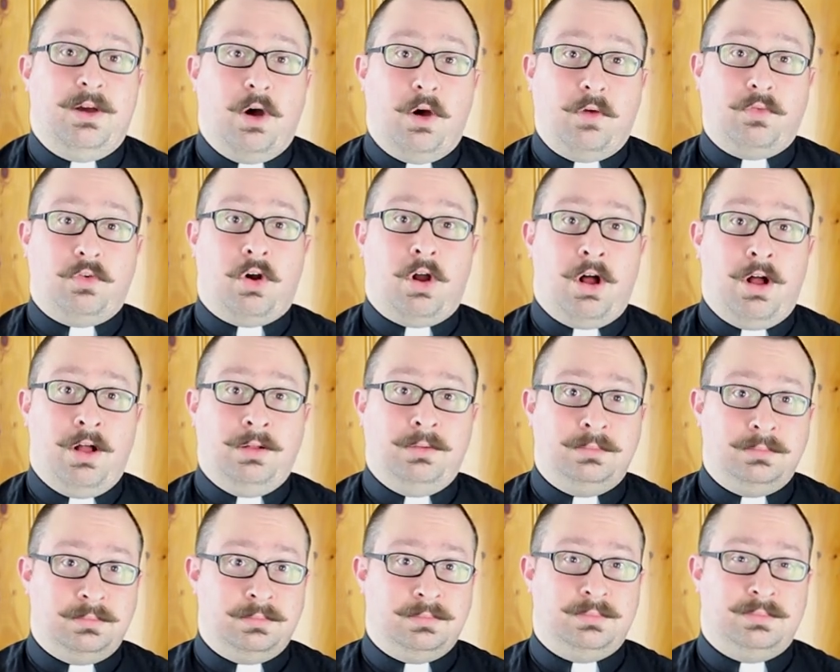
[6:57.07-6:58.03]

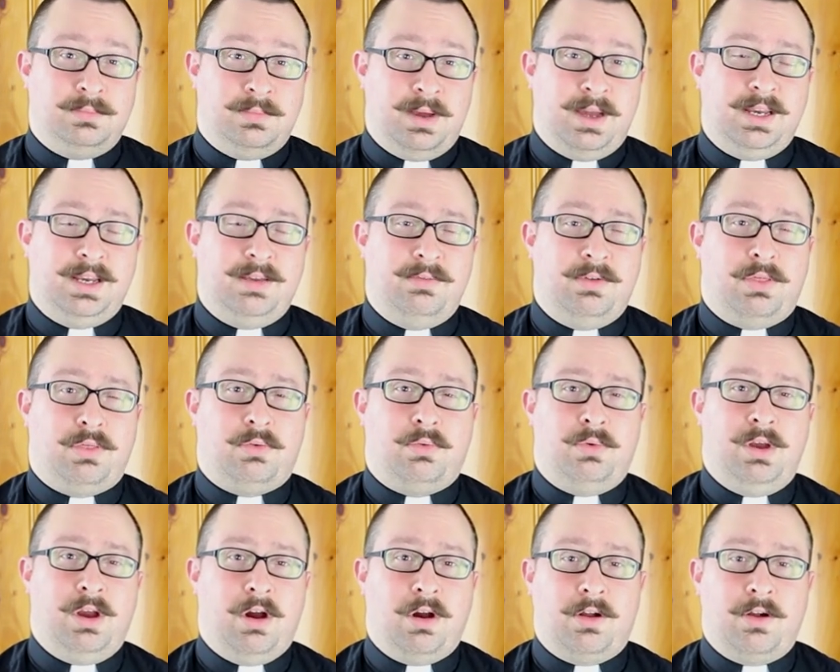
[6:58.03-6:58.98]
Overall, I give it
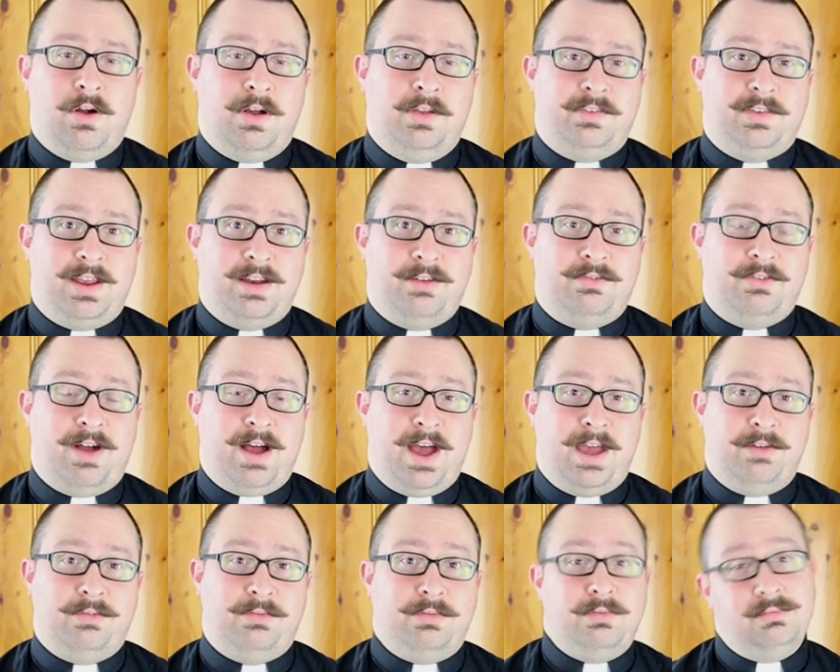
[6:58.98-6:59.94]
3 Archons out of
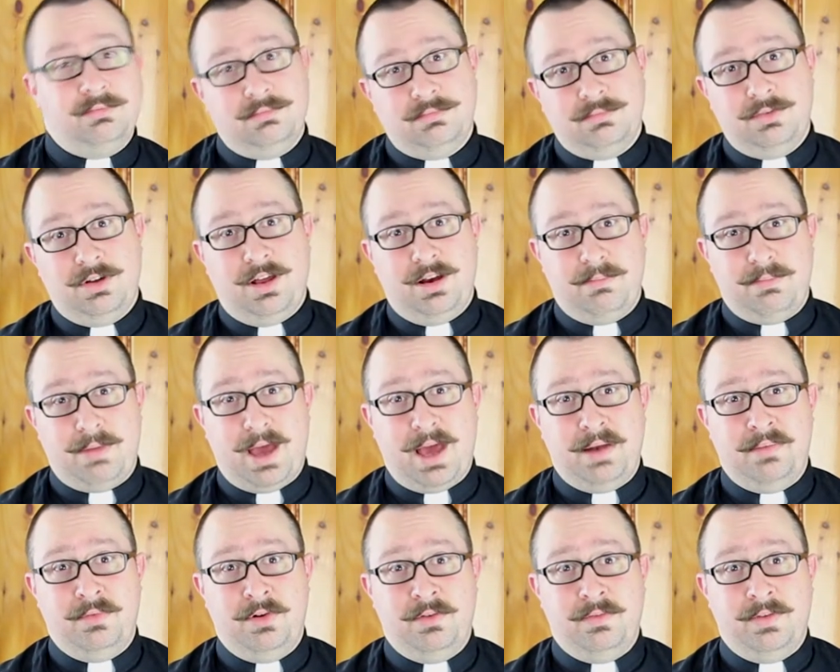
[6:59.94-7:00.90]
5. Not a
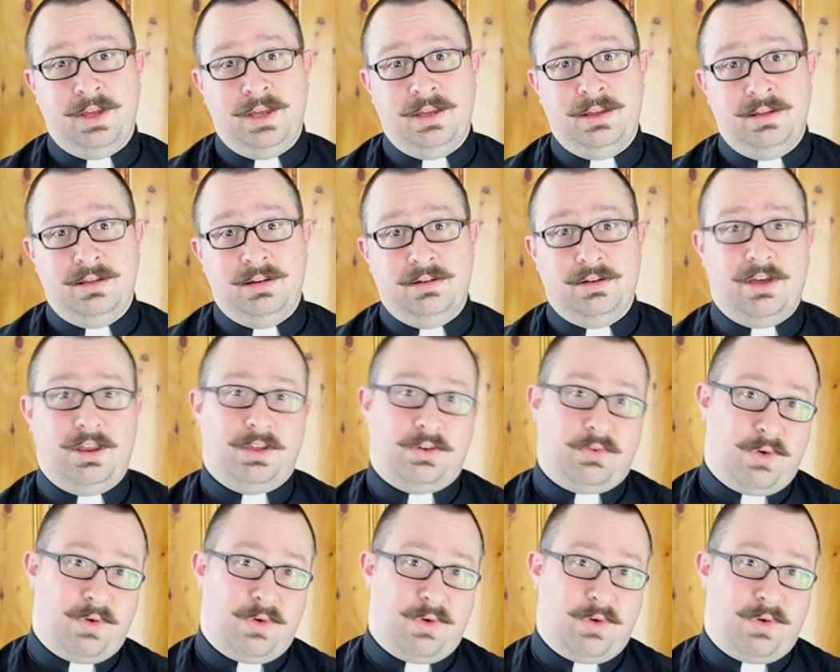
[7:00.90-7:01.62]
bad movie, not a